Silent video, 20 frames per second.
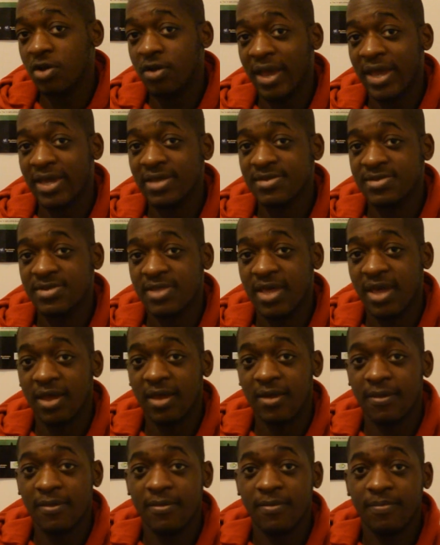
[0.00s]
to Shohei's
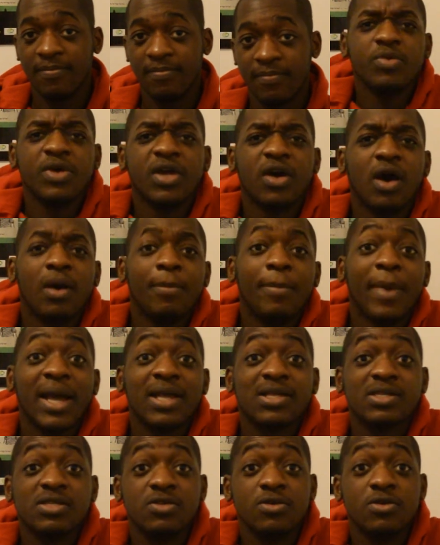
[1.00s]
thing. So we
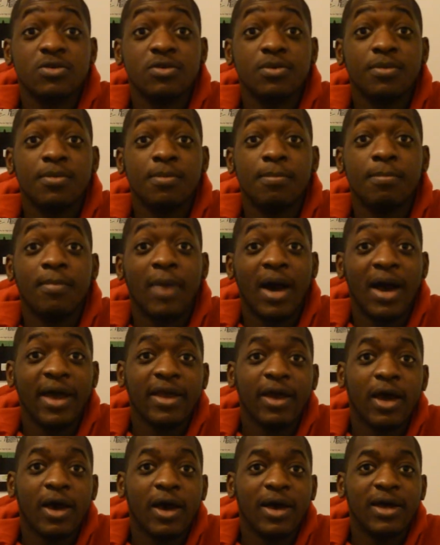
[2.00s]
cut back to
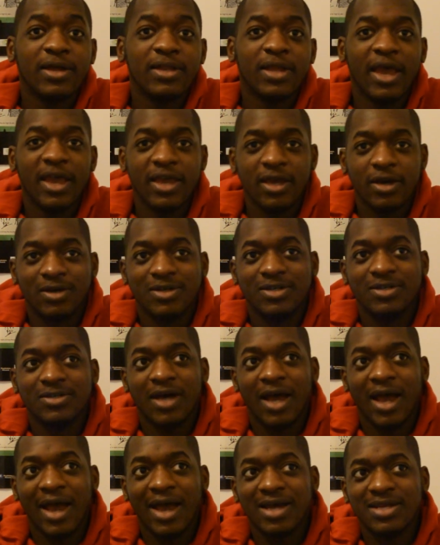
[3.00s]
Maya and
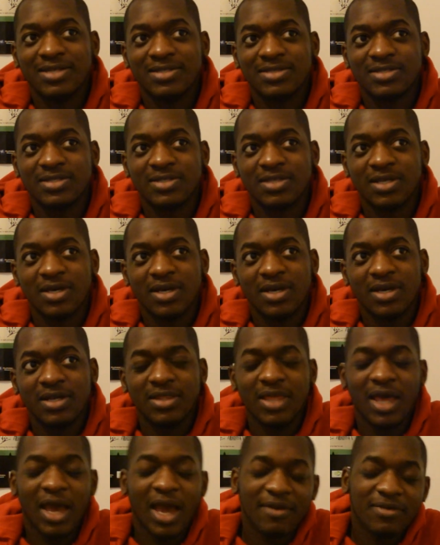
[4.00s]
Ao, and
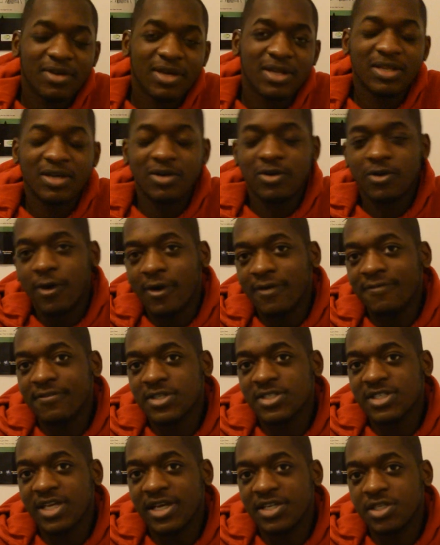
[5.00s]
they're having a little
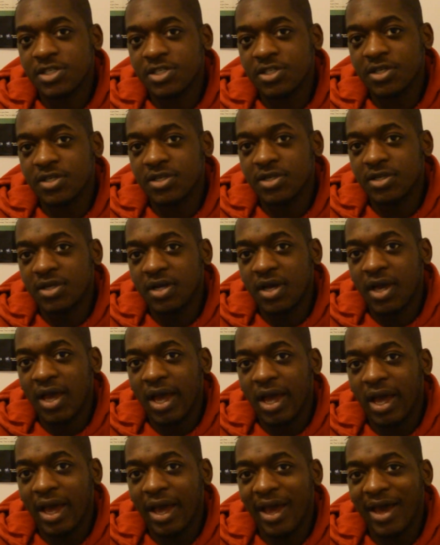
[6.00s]
conversation.
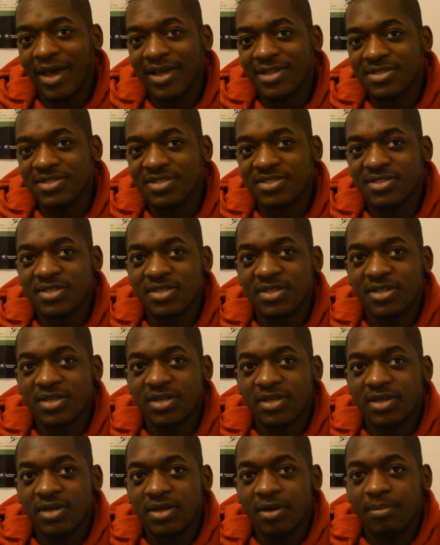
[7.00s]
And
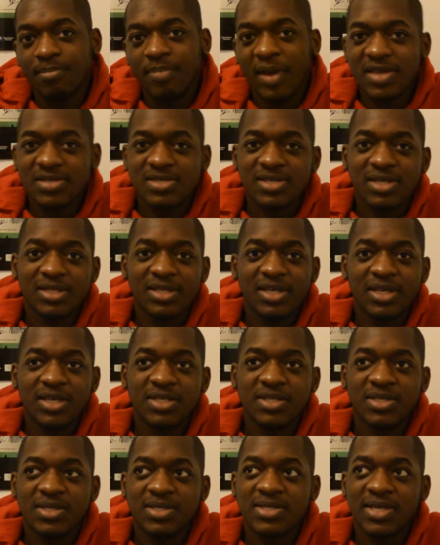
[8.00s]

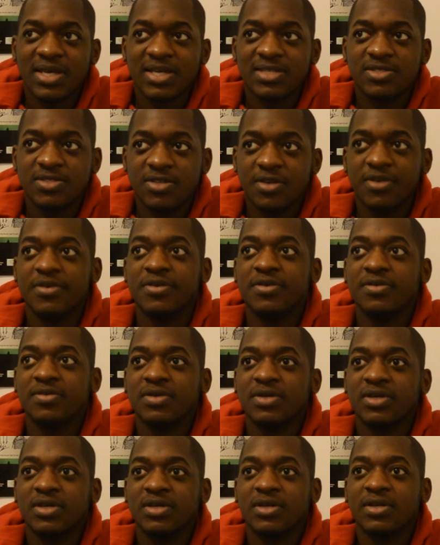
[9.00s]
basically, she says,
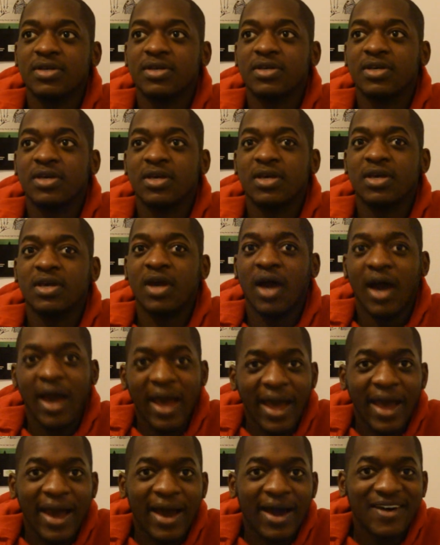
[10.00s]
dude,
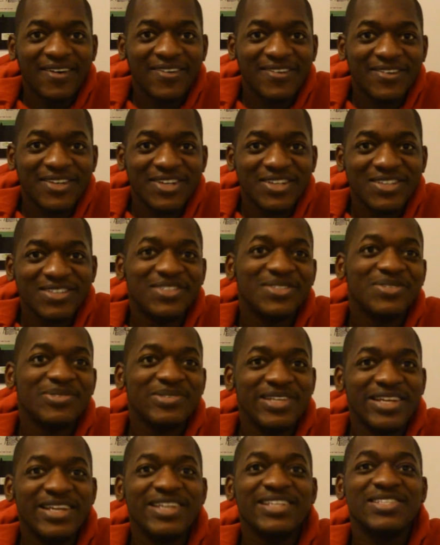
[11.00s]
cut out.
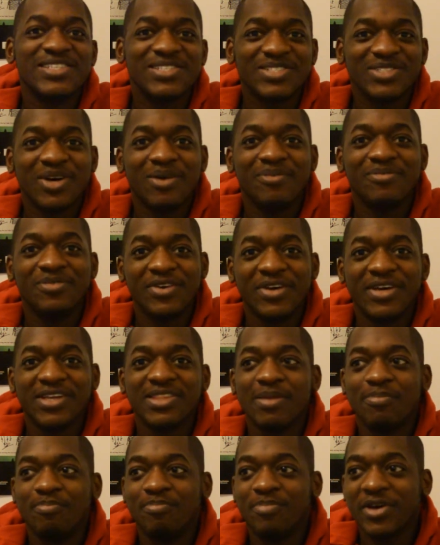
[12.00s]
You need to stop
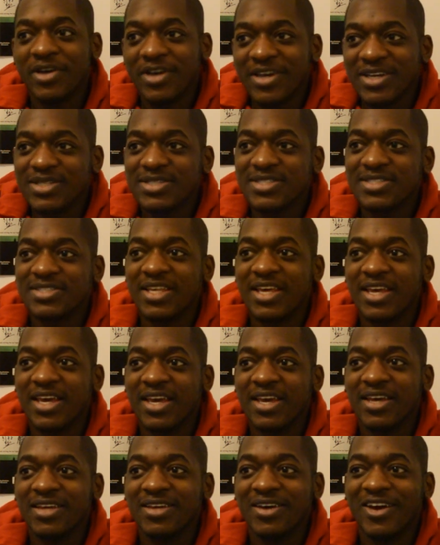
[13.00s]
doing the boogers
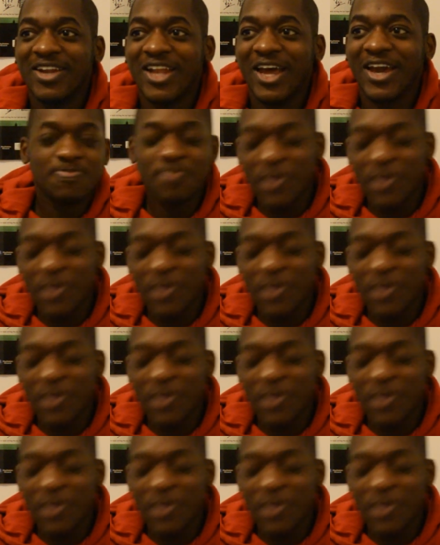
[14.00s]
thing,